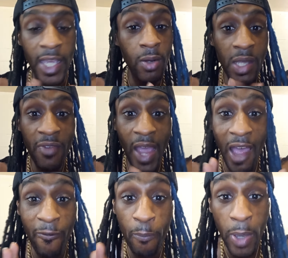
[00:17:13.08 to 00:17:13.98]
They don't even
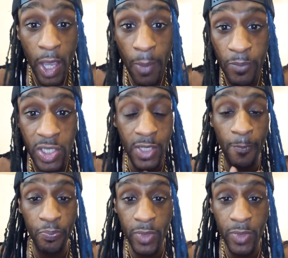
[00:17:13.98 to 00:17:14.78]
have pimps.